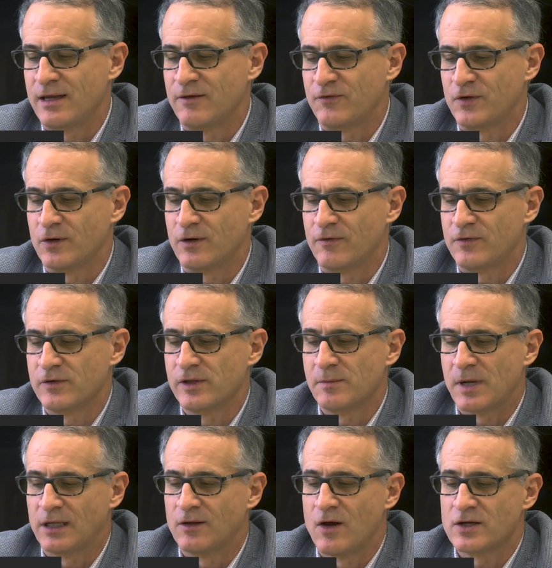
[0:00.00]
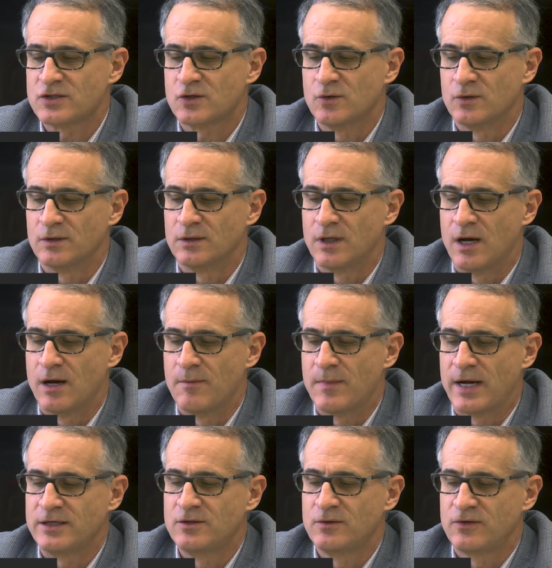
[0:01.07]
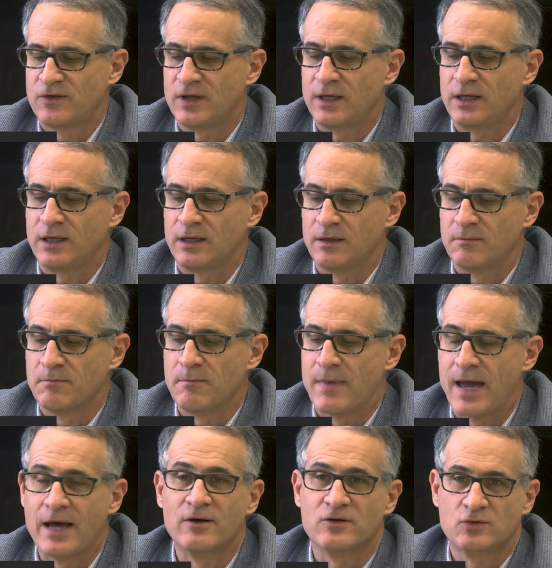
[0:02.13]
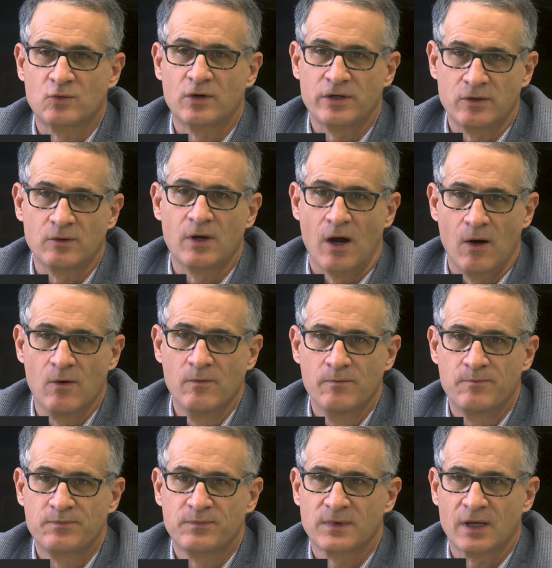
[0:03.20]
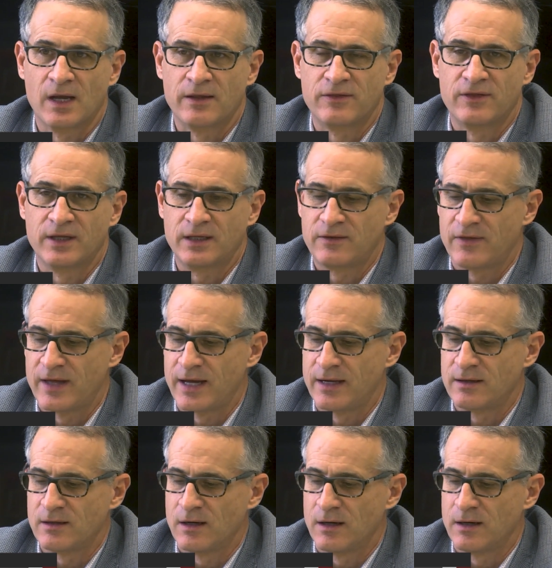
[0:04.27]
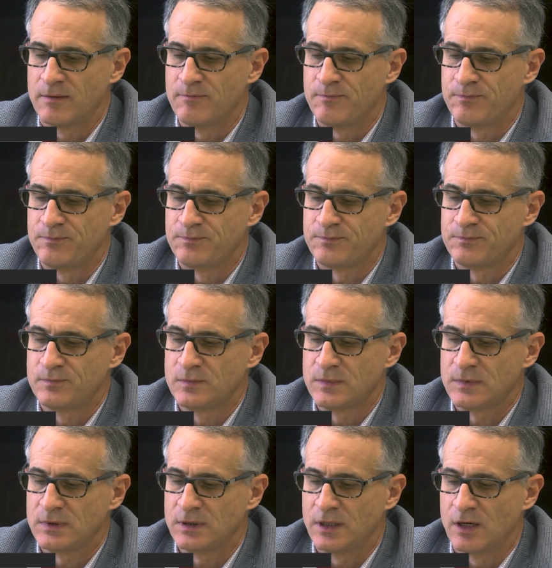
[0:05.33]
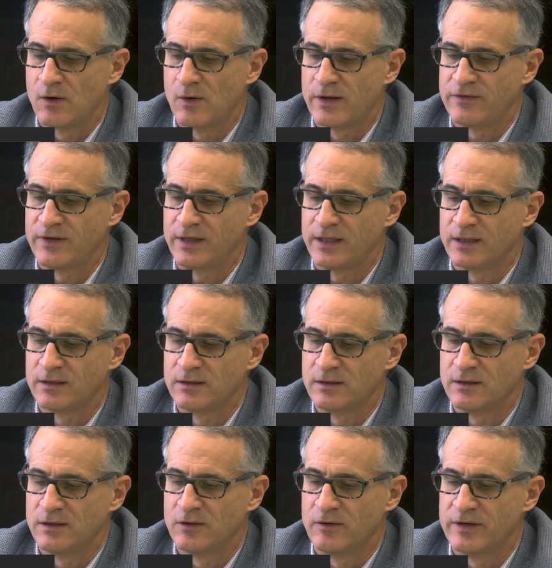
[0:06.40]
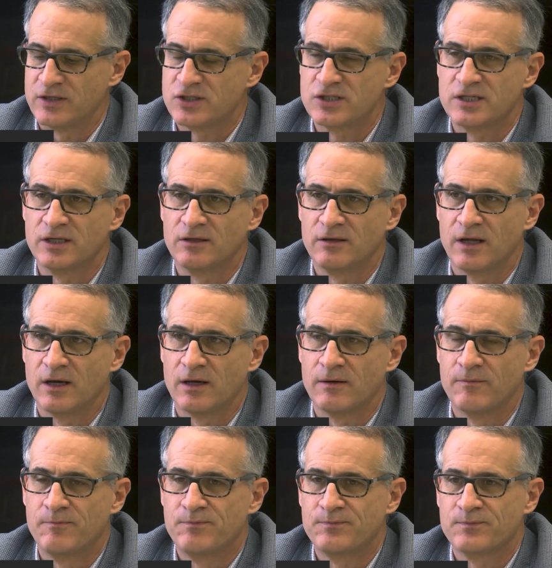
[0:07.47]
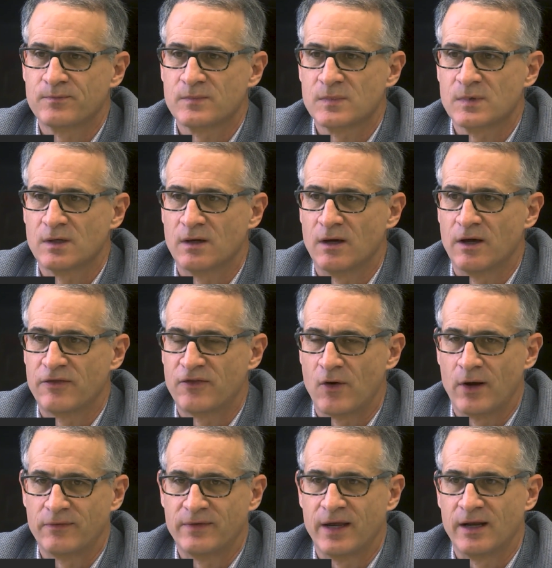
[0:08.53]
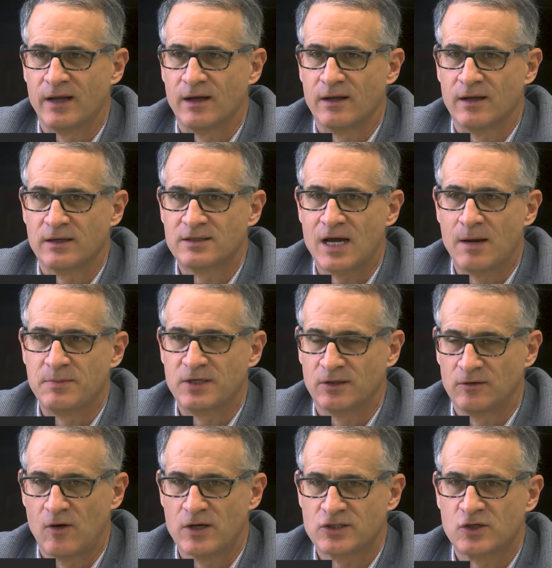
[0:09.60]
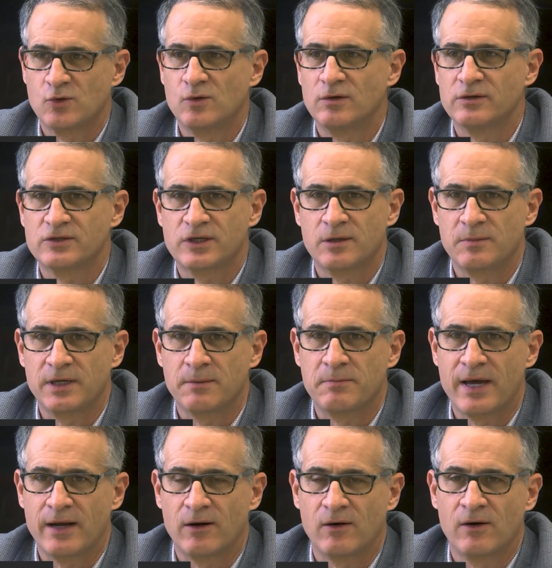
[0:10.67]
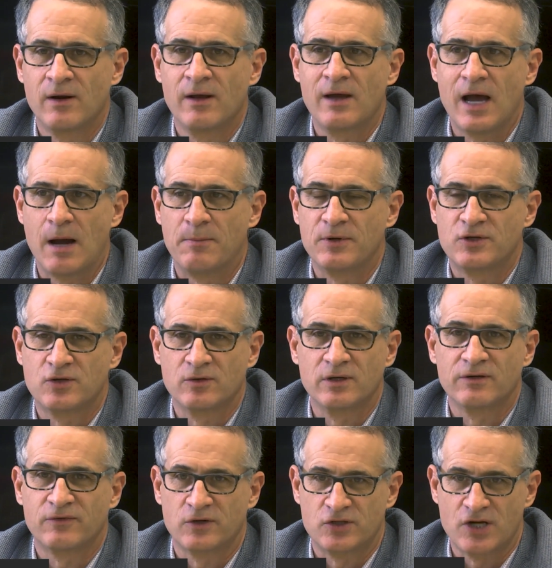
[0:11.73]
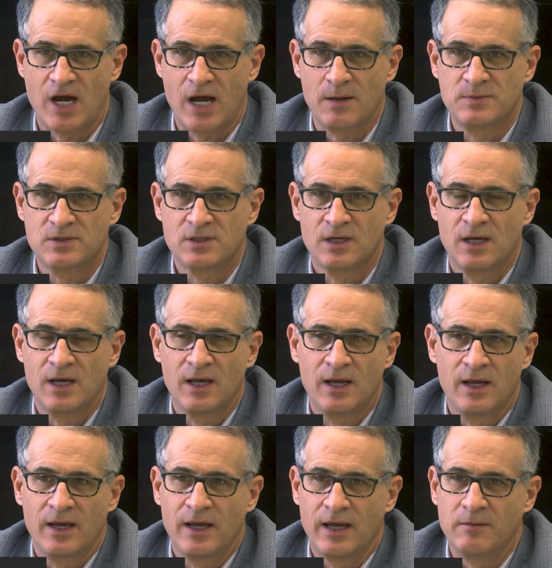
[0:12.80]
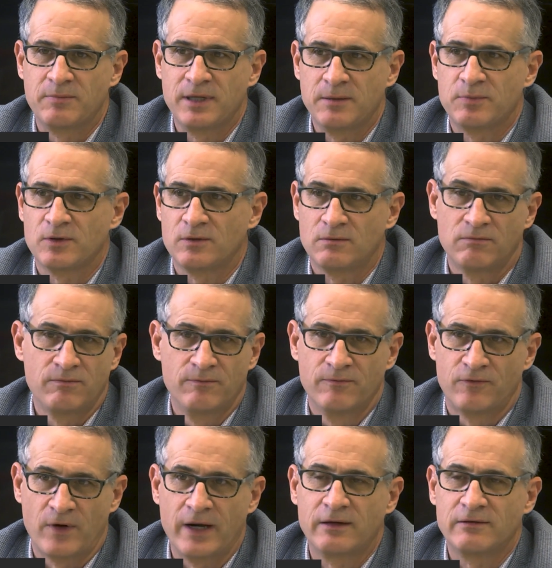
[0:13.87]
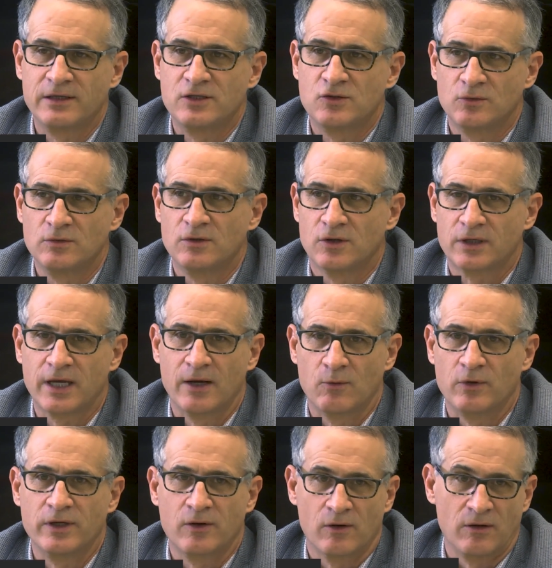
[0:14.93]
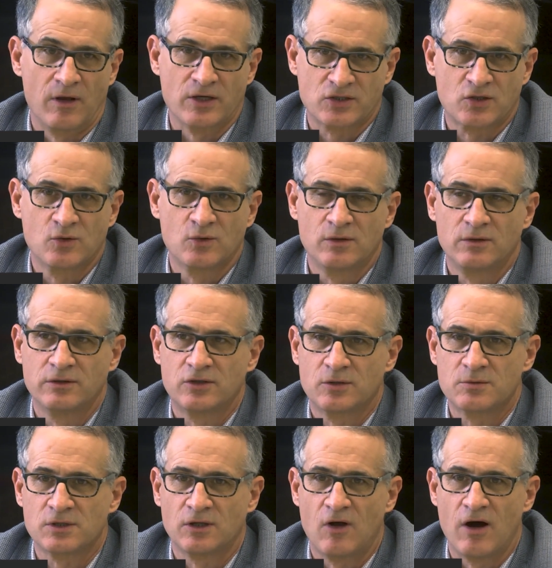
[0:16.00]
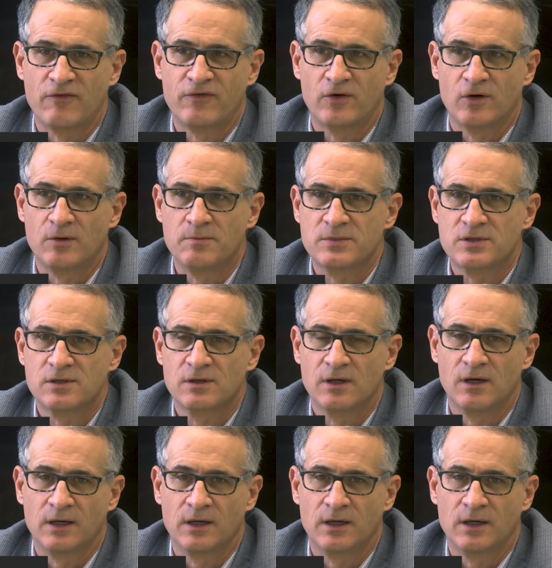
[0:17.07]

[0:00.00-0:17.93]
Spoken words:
If you're thinking about law school, I do think it matters where you go. I think that you know, I think there is still a thought that a top-tier law school is going to be a better opportunity for jobs, and people, frankly, do look at where you go to law school in terms of law firms.